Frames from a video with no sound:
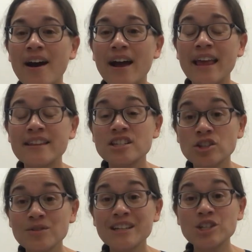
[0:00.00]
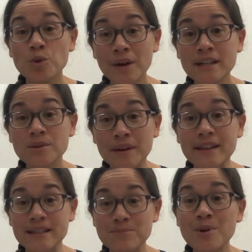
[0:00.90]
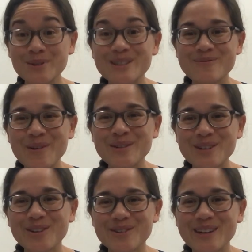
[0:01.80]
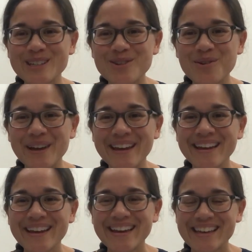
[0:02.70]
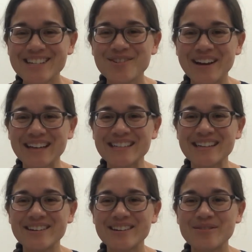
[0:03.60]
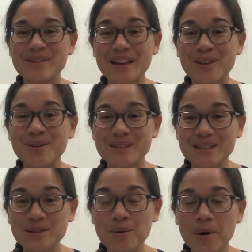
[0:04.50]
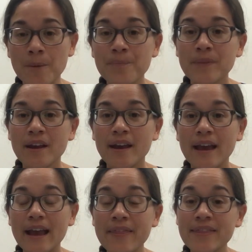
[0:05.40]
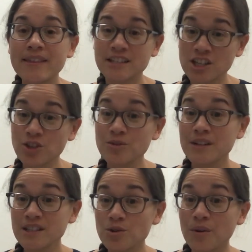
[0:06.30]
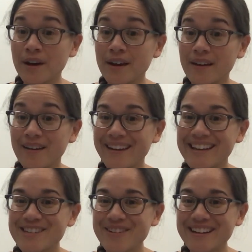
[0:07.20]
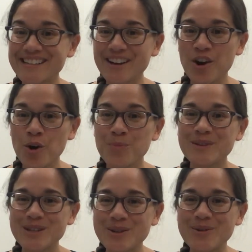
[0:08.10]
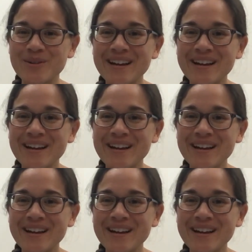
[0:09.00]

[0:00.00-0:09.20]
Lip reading: And children enjoy doing this. Most children enjoy interacting with others at school. And the children enjoy interacting at home too.